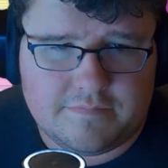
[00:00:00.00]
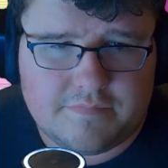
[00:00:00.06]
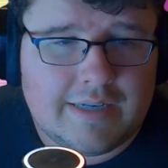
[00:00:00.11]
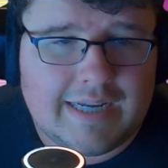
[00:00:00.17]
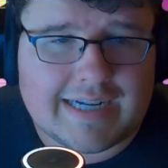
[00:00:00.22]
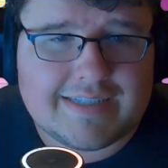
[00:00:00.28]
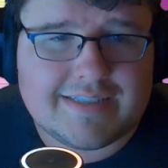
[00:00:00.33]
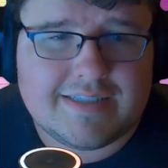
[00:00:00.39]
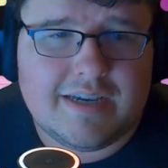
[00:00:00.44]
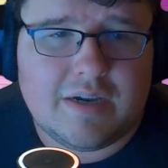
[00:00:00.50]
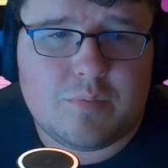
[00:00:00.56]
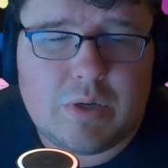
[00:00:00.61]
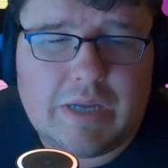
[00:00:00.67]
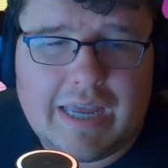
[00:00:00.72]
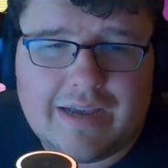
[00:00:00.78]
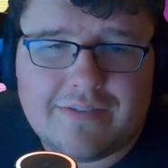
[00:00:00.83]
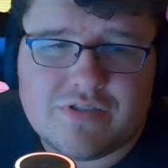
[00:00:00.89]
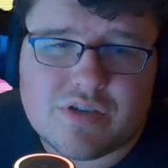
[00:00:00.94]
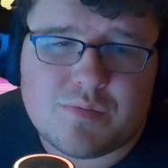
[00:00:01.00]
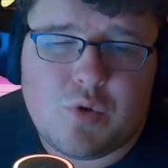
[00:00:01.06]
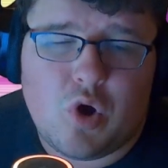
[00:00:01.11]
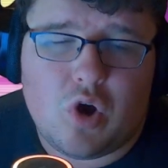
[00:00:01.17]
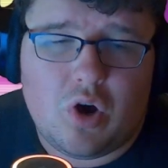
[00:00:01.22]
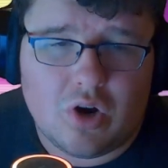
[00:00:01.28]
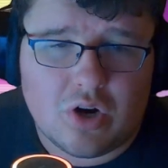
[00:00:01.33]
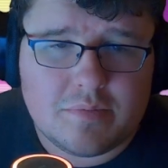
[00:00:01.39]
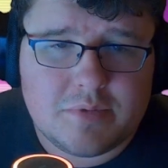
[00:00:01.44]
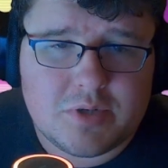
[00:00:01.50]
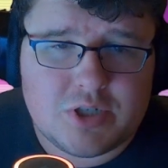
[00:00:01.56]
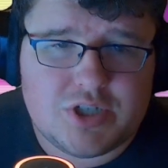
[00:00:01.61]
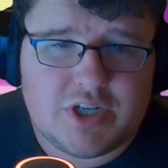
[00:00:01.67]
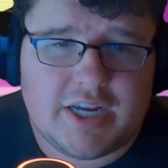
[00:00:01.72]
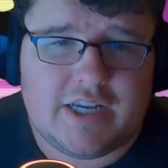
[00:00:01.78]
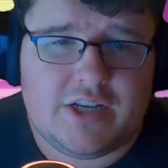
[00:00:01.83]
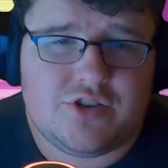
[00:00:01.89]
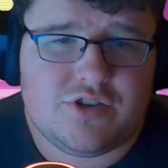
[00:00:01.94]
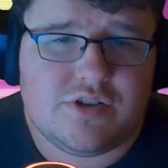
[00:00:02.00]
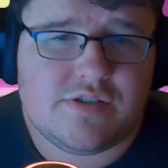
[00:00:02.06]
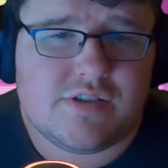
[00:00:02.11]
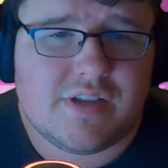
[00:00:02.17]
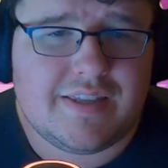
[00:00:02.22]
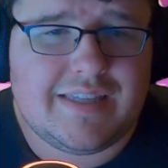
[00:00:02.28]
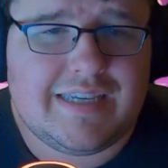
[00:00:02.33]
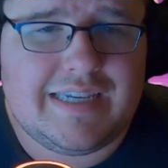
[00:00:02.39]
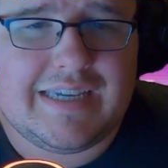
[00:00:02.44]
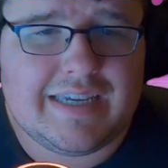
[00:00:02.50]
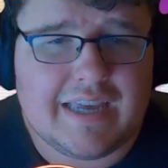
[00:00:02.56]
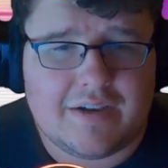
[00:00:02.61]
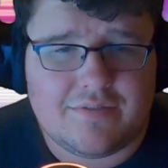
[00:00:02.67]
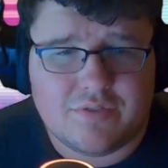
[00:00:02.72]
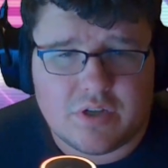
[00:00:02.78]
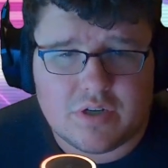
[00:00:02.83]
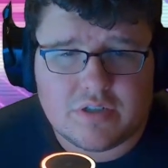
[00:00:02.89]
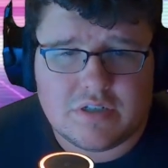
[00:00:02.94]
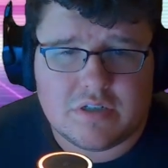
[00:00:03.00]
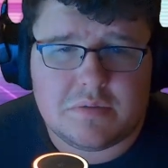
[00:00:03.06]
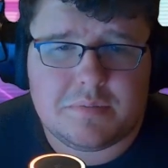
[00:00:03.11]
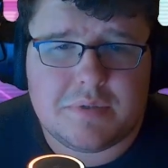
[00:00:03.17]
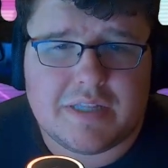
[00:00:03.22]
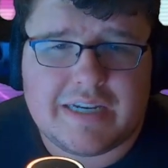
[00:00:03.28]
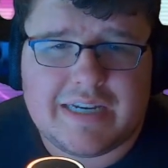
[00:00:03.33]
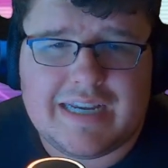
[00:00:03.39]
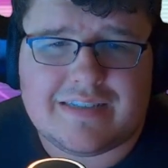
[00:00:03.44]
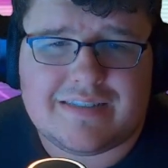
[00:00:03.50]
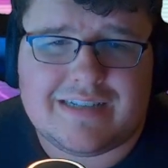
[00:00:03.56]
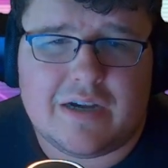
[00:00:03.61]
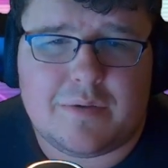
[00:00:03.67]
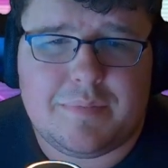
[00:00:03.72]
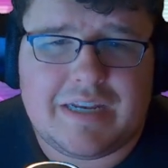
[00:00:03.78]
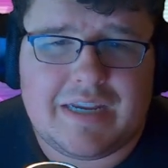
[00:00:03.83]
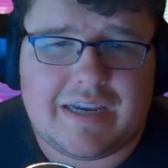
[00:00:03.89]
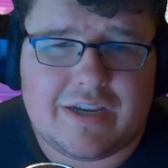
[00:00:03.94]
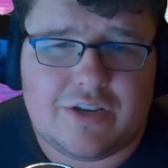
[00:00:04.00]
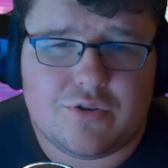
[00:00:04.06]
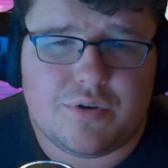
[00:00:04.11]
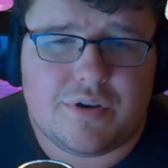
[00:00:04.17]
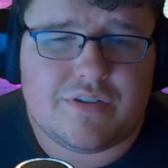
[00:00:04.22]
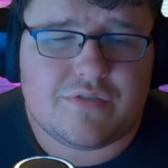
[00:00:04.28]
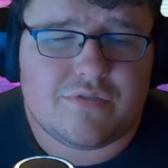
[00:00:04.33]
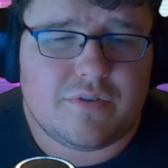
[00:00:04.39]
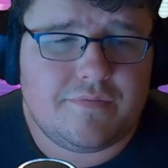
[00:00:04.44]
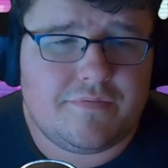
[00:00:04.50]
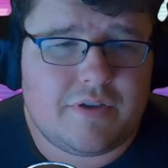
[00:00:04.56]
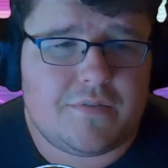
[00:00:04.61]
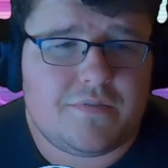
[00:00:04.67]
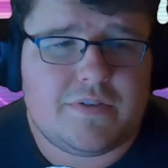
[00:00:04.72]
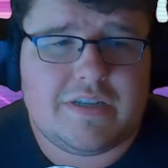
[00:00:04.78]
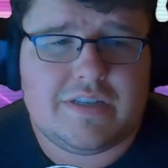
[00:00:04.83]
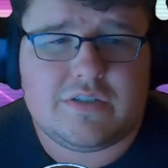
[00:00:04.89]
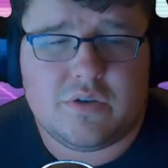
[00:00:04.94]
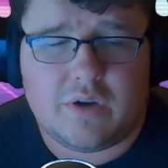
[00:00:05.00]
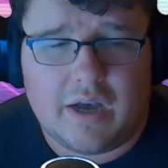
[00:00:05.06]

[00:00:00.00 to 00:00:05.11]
Next up, we have some armor changes. The Kevlar durability has now been increased from 50 to